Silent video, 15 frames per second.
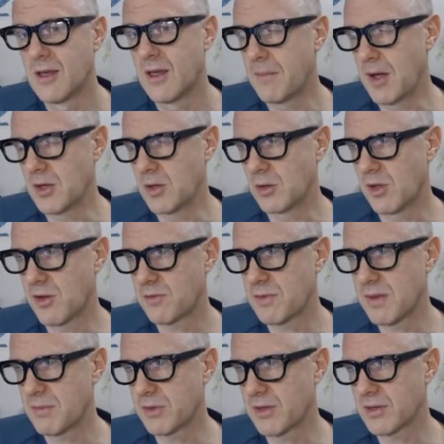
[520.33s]
I know a lot of
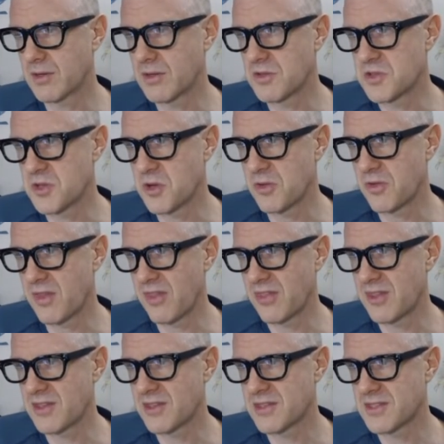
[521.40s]
people are concerned that
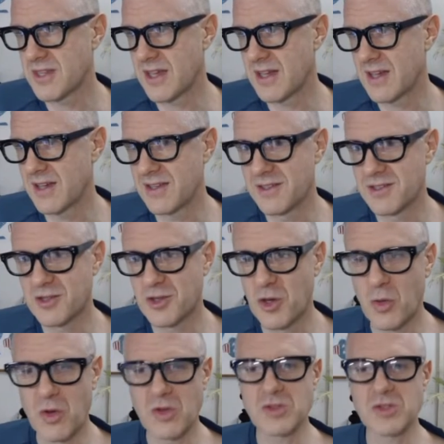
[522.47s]
this is
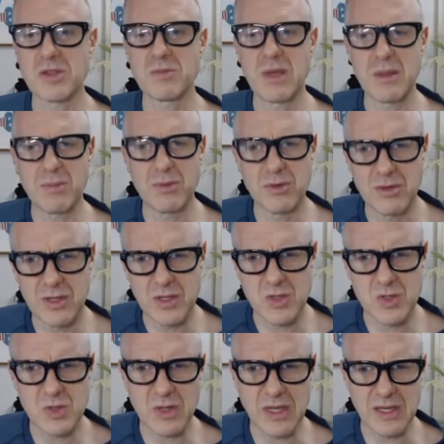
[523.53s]
coercing people
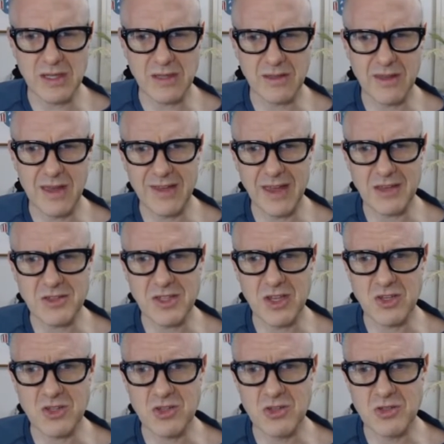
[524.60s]
into getting
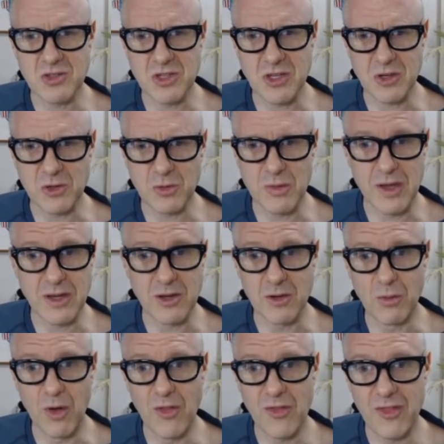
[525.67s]
vaccinations, you know, who might not
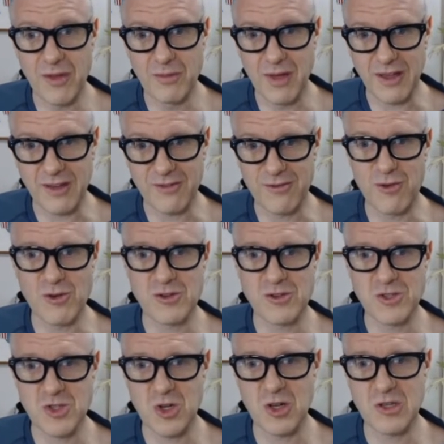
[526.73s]
want them, like forced
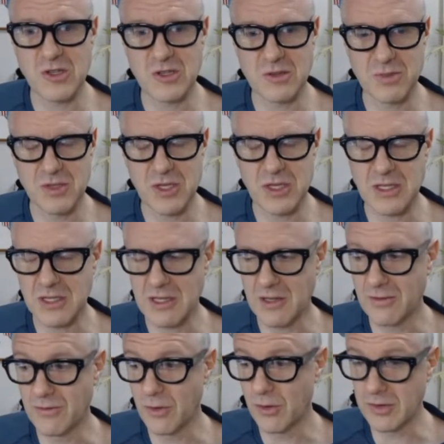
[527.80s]
shots, so particularly
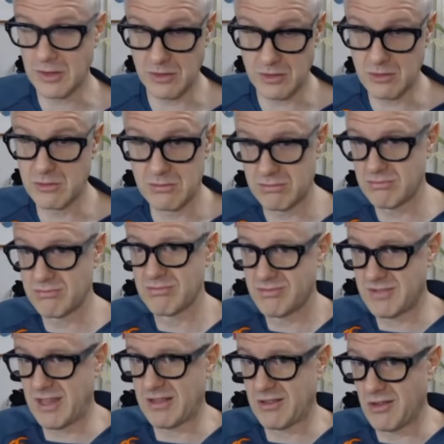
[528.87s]
involving new
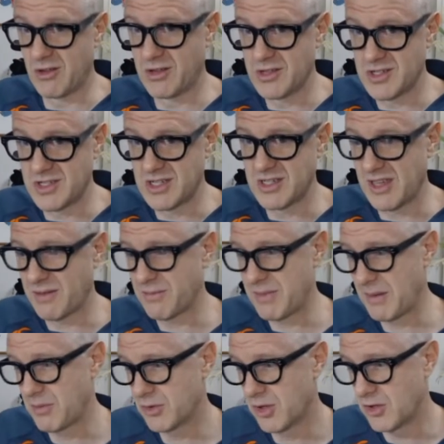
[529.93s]
technology that
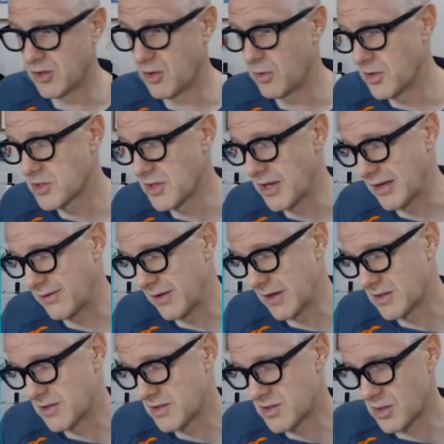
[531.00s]
people don't know all the side
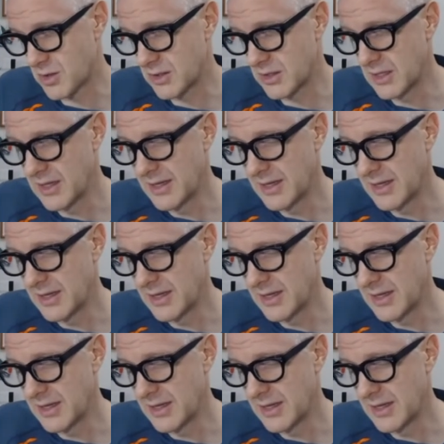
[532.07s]
effects and so on.